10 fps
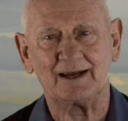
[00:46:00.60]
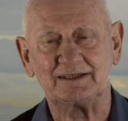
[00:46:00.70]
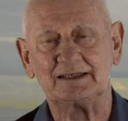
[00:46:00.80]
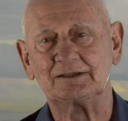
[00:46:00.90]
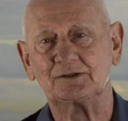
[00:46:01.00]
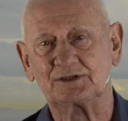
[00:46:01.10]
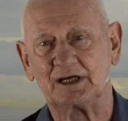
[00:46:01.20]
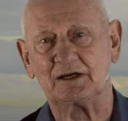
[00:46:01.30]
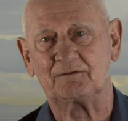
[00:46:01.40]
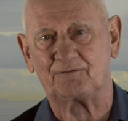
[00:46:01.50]
nothing to
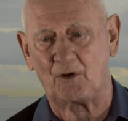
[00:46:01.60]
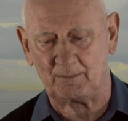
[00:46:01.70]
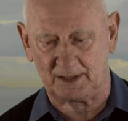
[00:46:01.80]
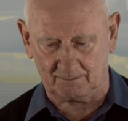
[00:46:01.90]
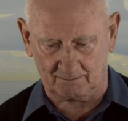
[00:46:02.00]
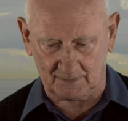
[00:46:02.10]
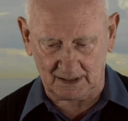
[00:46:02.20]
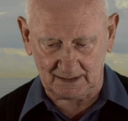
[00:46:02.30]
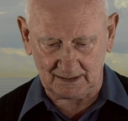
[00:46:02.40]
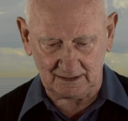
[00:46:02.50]
take from him,
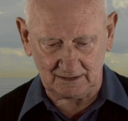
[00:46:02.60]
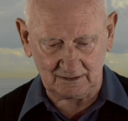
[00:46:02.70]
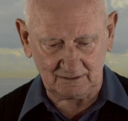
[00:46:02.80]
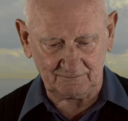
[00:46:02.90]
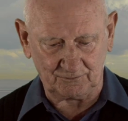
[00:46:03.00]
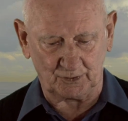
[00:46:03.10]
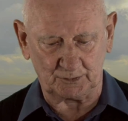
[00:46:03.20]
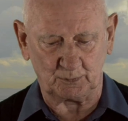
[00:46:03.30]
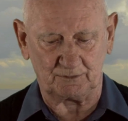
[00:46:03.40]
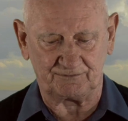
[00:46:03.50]
for
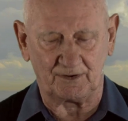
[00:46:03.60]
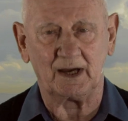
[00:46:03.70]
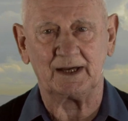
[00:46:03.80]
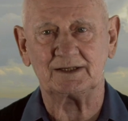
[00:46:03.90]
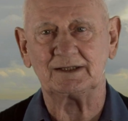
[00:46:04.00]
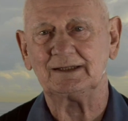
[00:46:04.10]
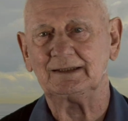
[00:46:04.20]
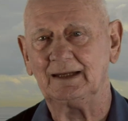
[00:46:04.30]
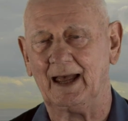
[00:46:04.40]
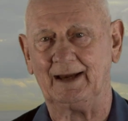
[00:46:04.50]
it would find
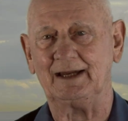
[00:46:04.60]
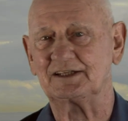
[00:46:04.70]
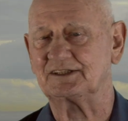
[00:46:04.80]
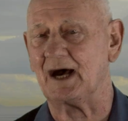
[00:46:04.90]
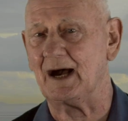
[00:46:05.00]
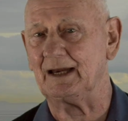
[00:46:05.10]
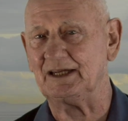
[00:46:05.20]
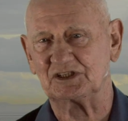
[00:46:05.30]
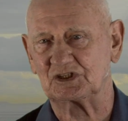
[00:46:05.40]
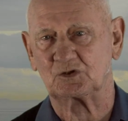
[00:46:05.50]
an
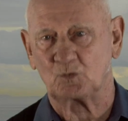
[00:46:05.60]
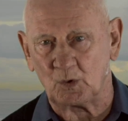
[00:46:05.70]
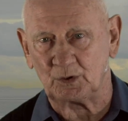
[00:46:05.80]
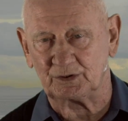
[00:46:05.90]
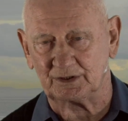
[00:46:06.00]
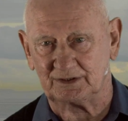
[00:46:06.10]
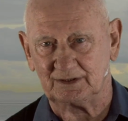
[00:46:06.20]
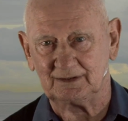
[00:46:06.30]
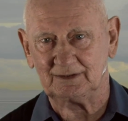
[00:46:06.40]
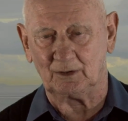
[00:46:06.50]
entirely squandered
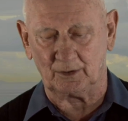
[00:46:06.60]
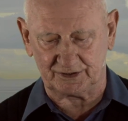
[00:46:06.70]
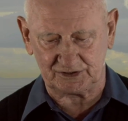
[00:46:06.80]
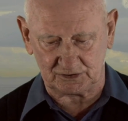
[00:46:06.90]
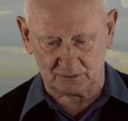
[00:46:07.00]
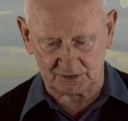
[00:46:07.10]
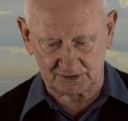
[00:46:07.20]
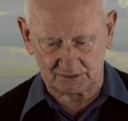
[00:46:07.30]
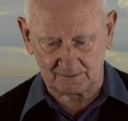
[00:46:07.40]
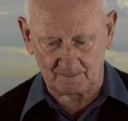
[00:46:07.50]
Odysseus.